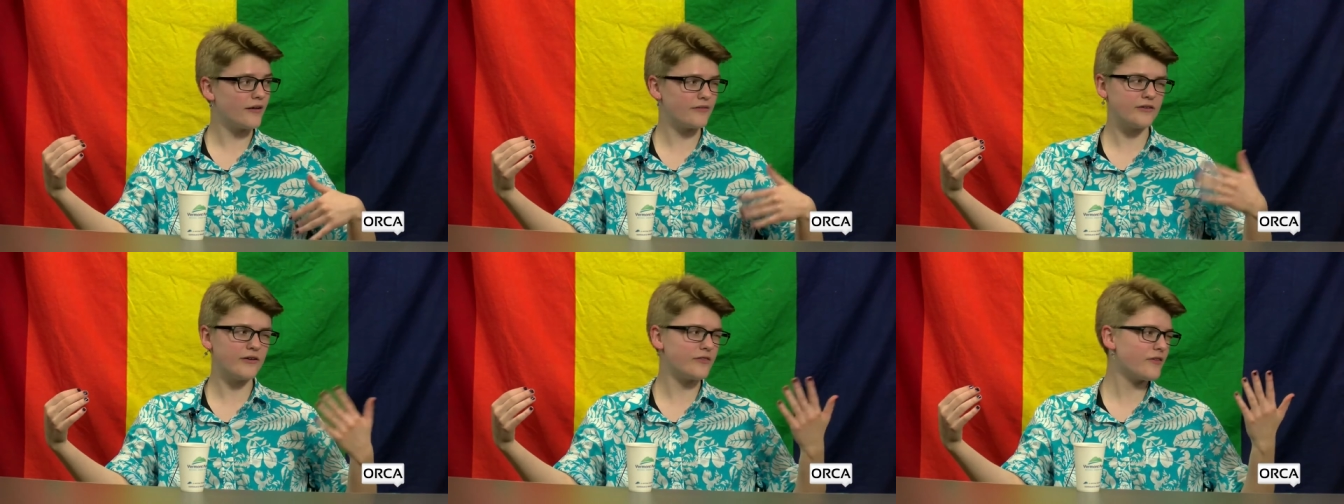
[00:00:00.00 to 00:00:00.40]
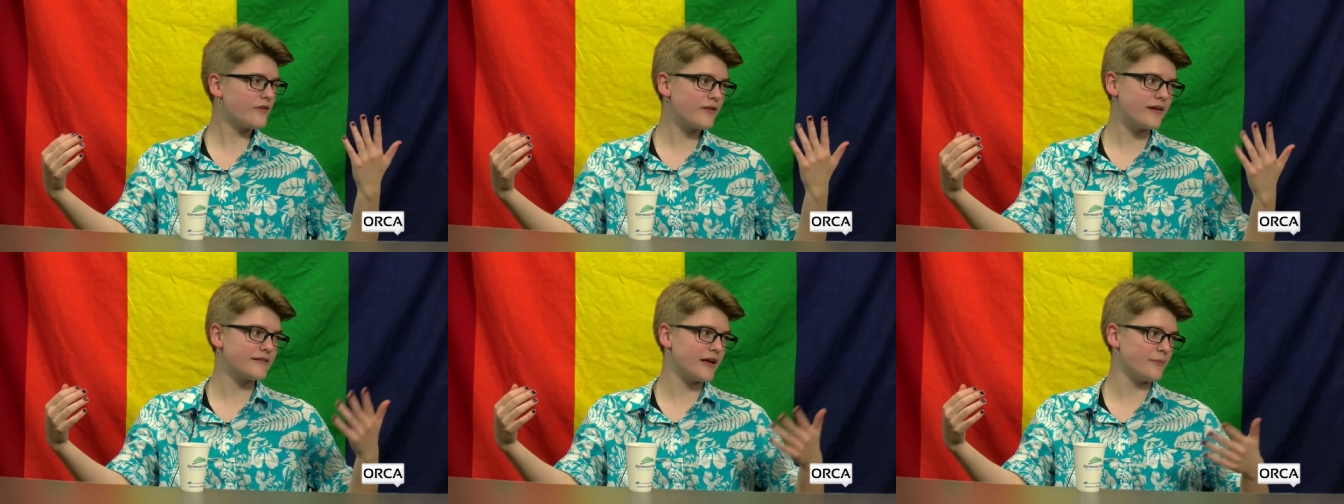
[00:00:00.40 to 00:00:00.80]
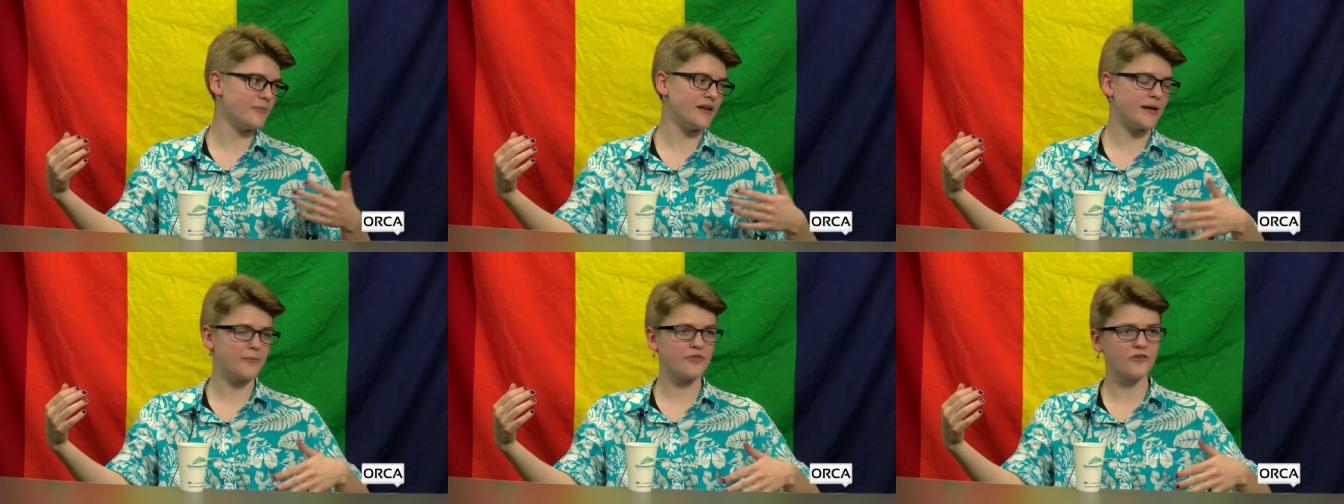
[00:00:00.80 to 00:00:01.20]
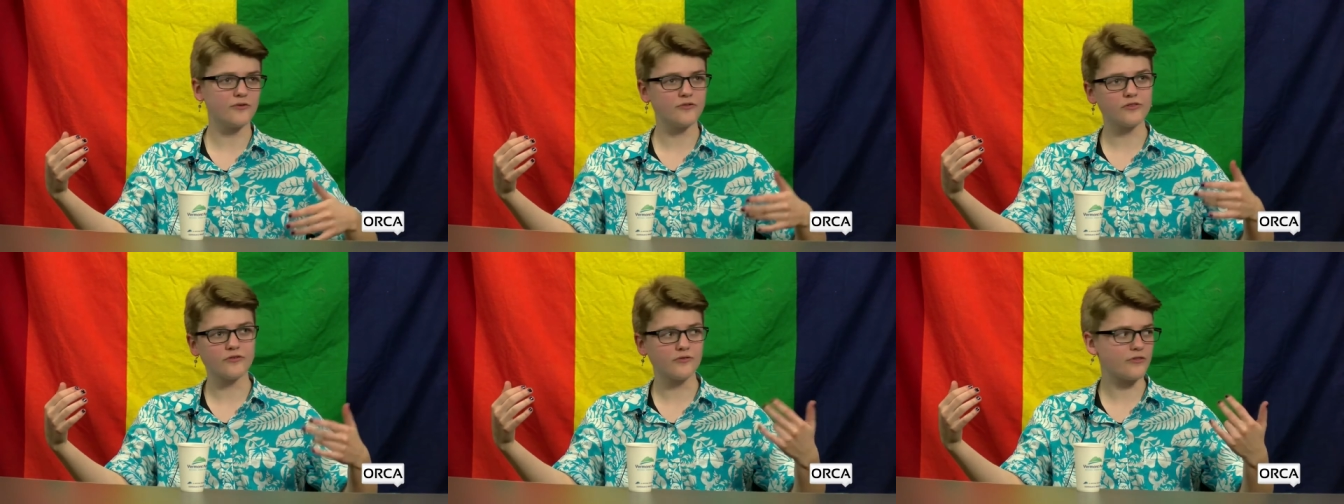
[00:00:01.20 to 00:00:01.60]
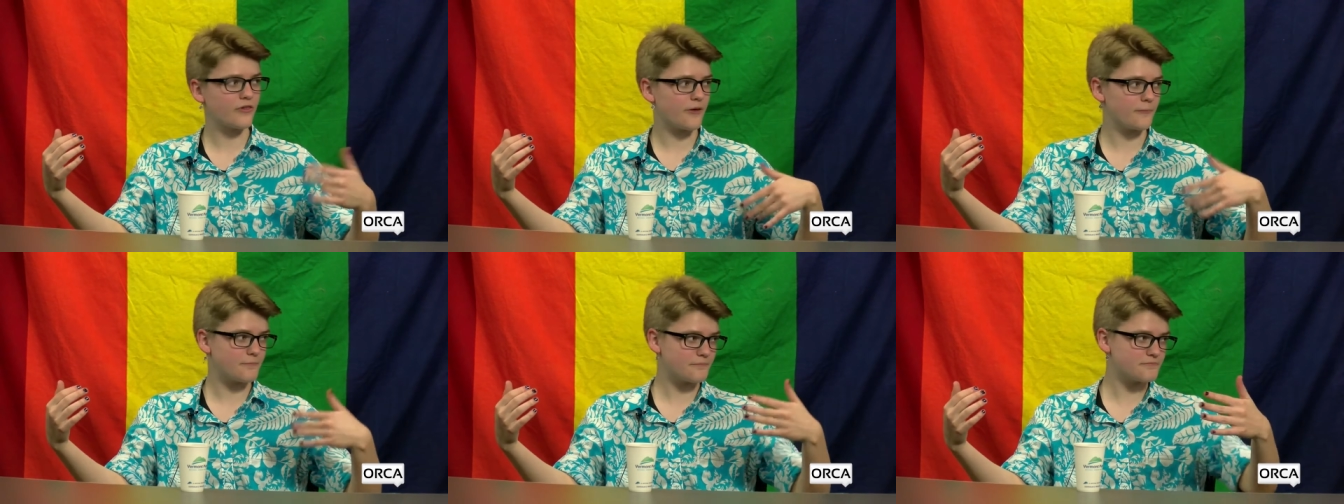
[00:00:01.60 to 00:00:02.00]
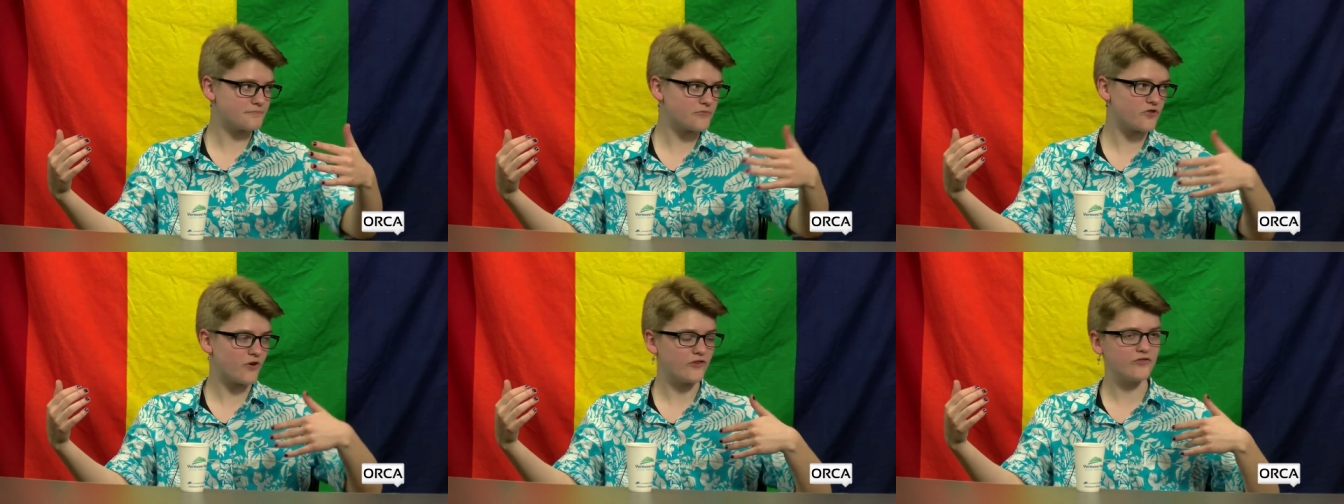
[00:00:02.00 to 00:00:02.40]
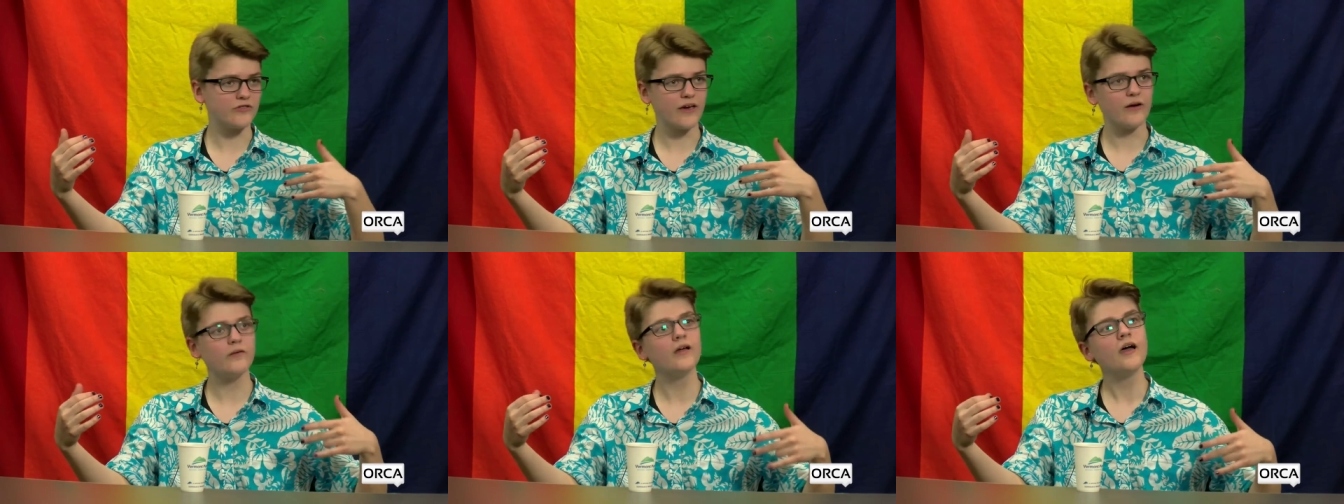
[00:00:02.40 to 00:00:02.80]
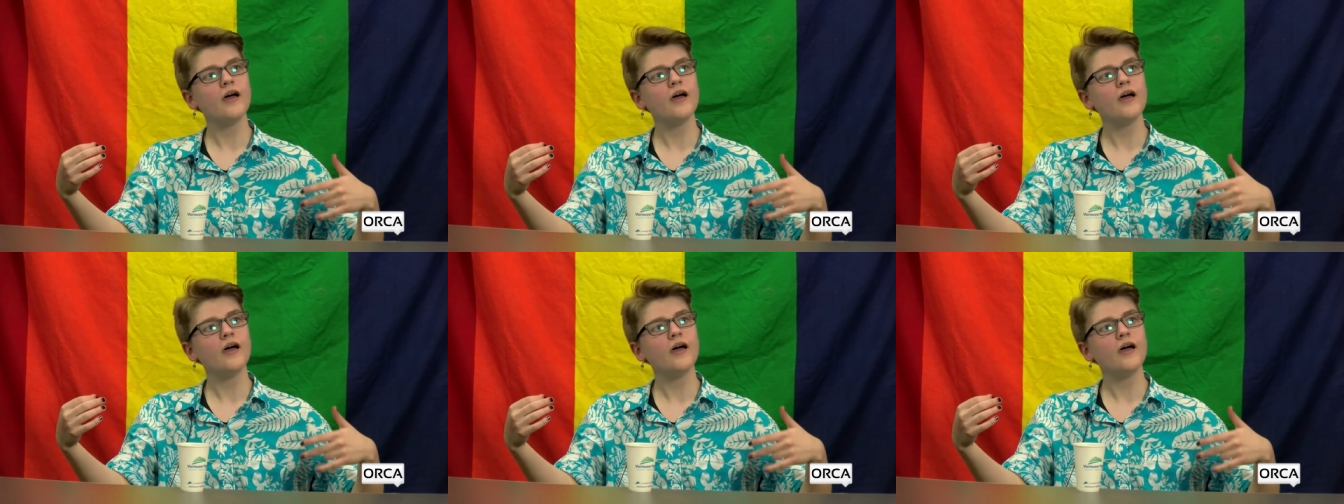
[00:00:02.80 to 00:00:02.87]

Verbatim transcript: it's like ten minute episodes, so it's like stretches out.